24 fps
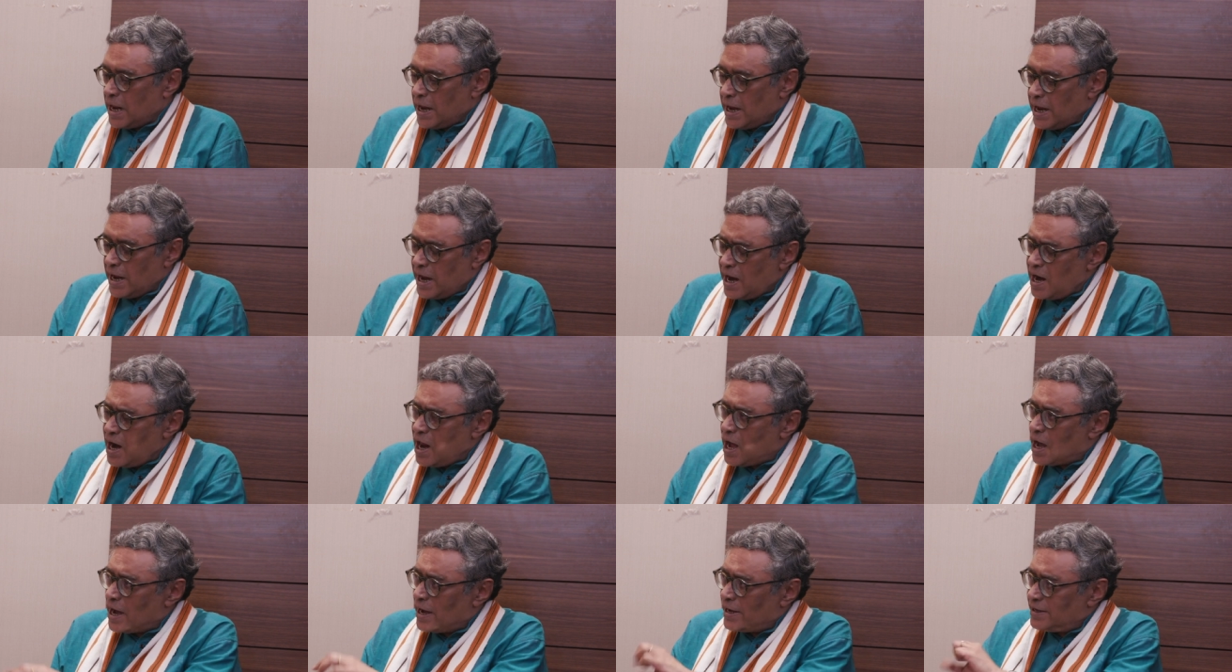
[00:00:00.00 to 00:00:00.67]
In
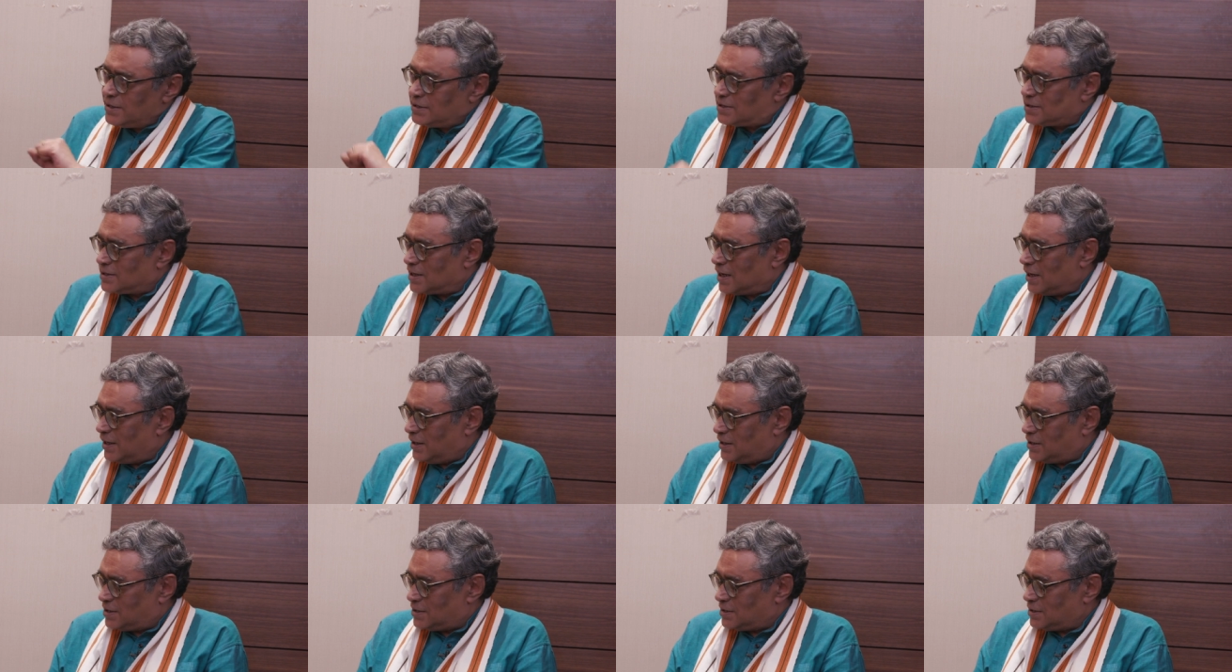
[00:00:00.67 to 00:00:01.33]

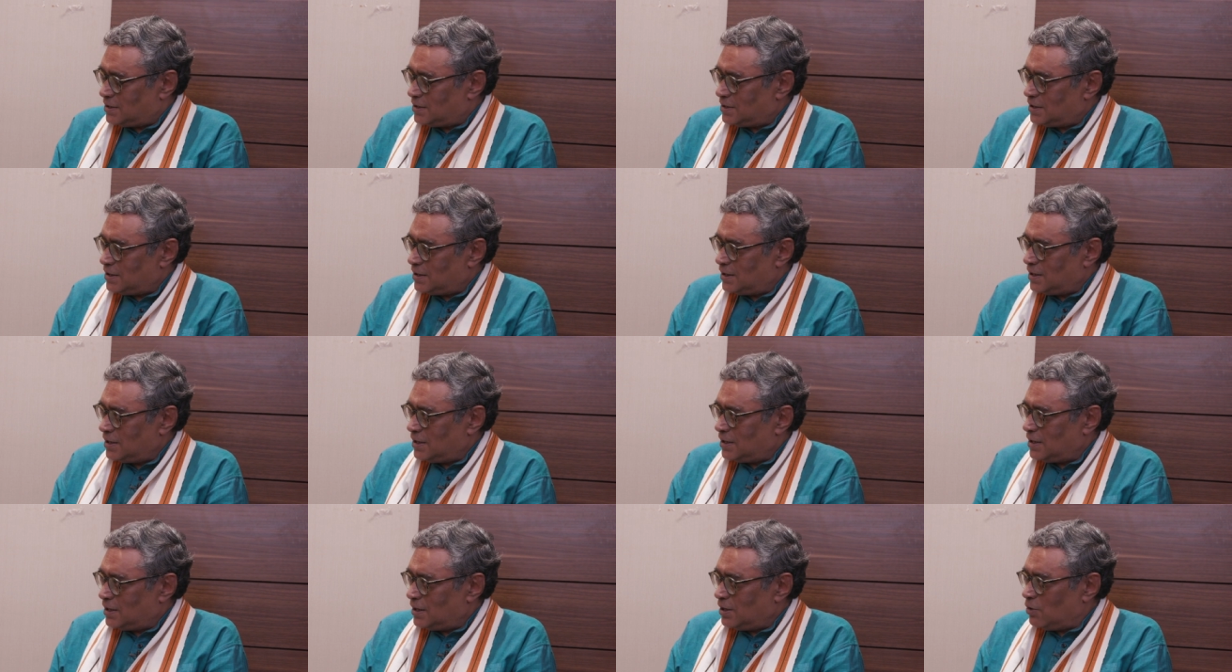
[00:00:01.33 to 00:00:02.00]
hindsight,
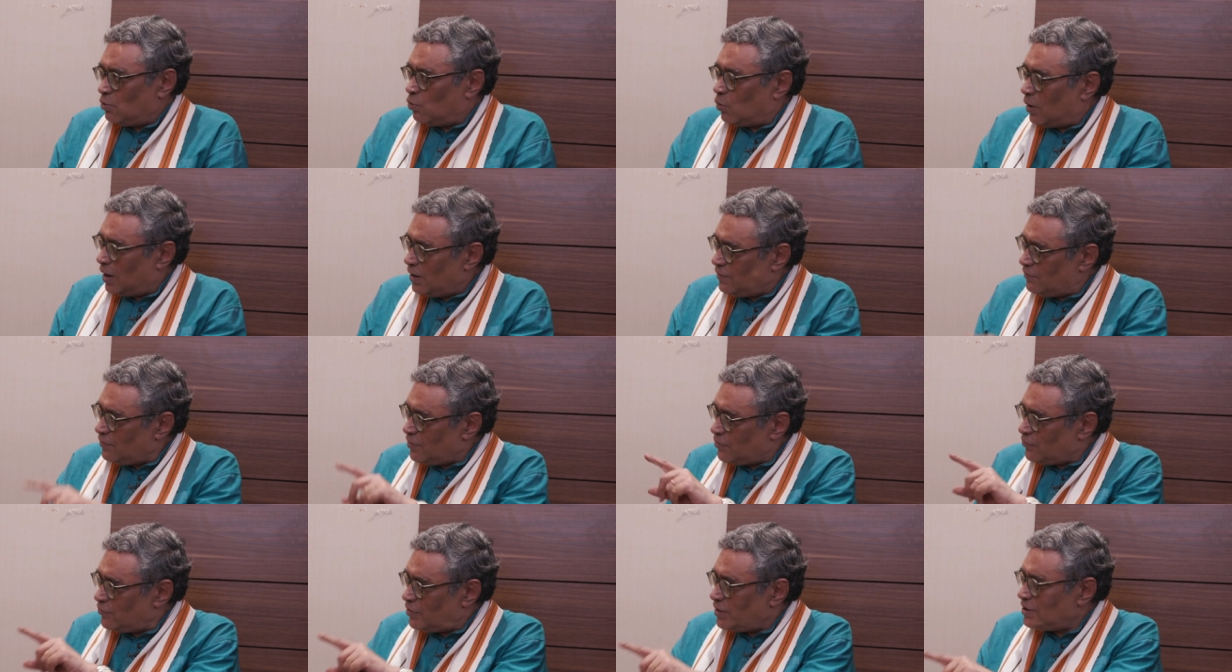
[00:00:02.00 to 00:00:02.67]
one of
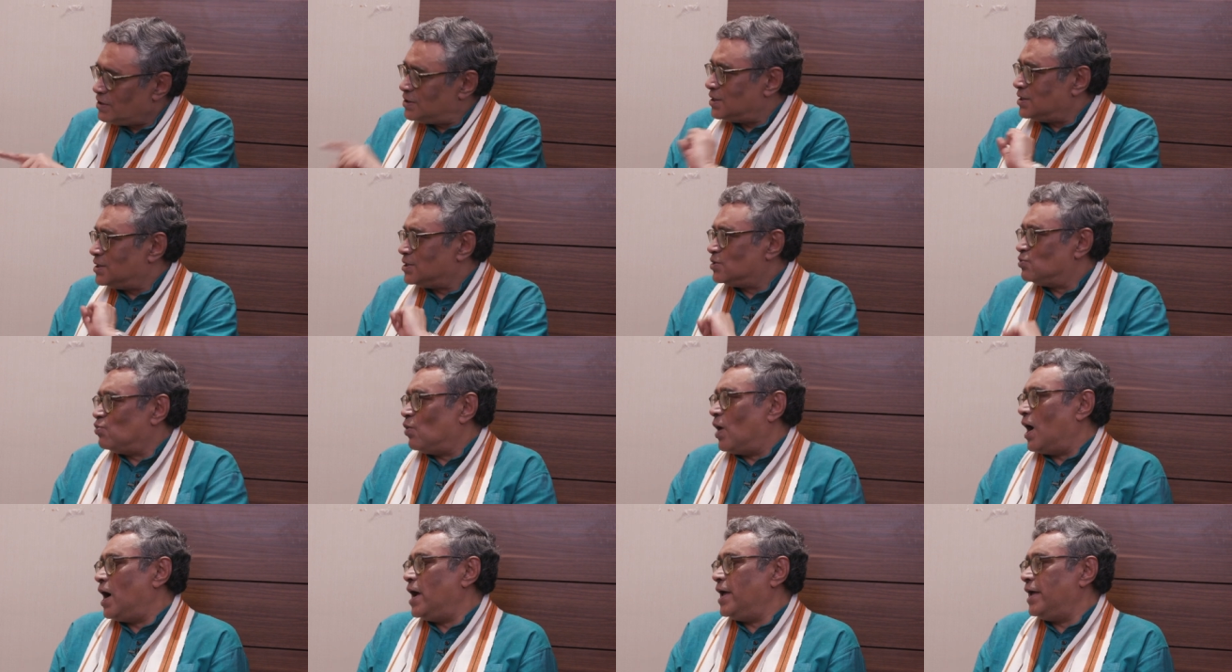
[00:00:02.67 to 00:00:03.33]
the reasons
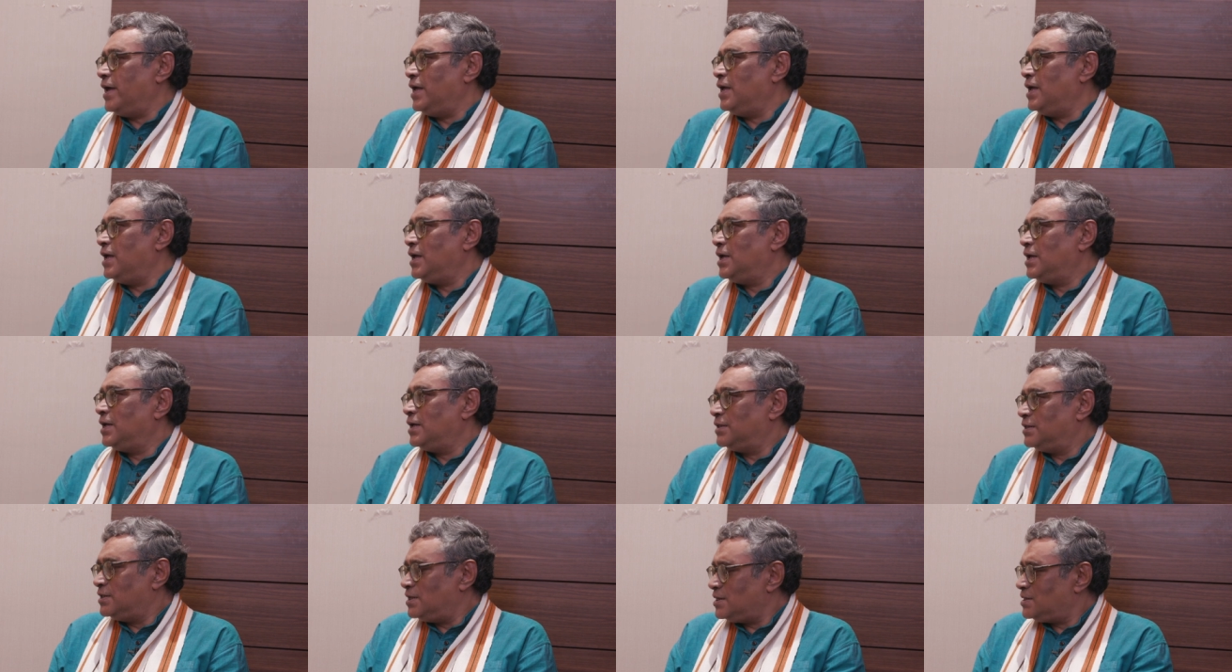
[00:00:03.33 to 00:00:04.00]
why
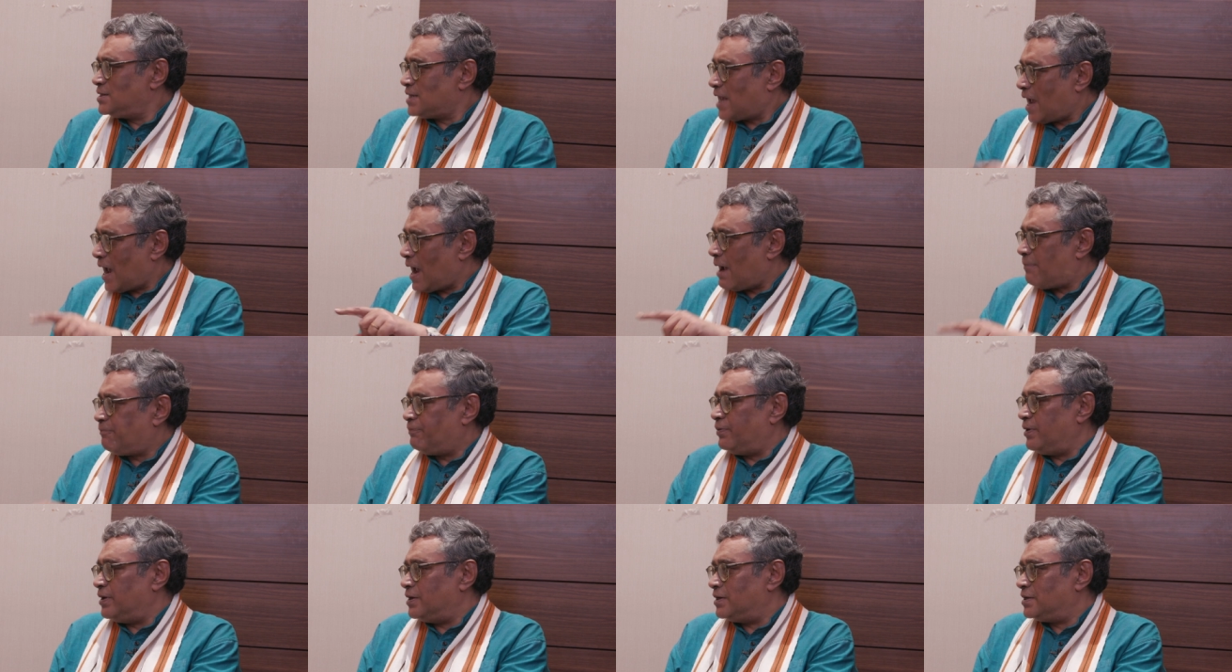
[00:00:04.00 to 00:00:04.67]
this
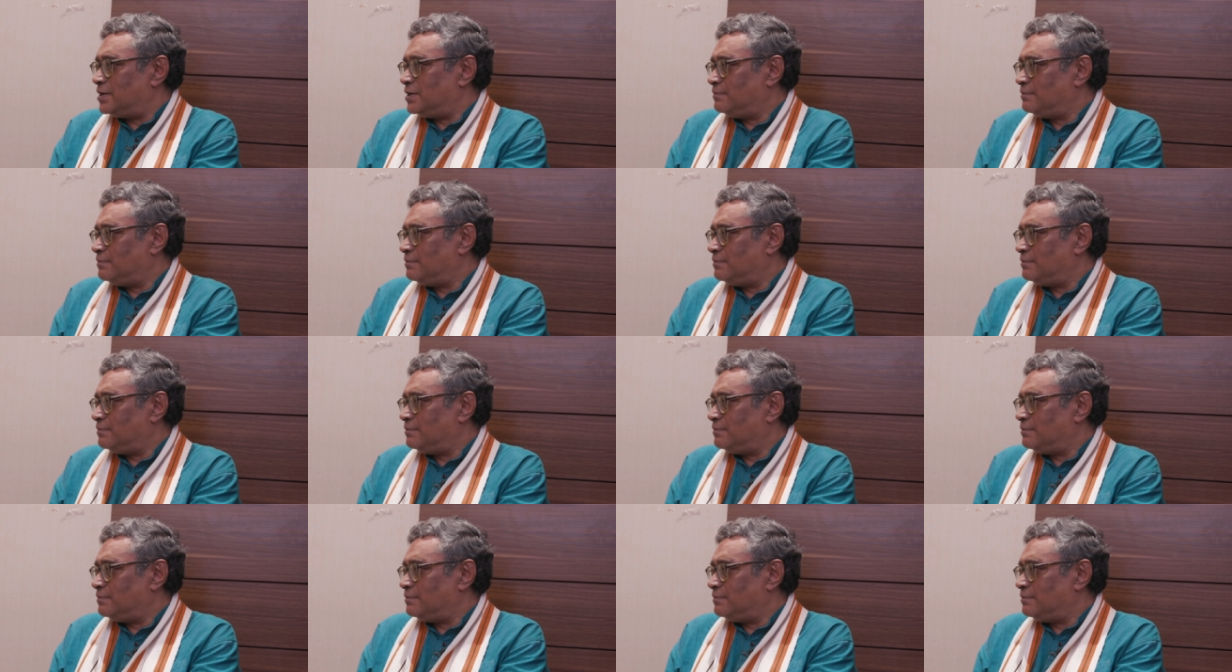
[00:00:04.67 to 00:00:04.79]
happened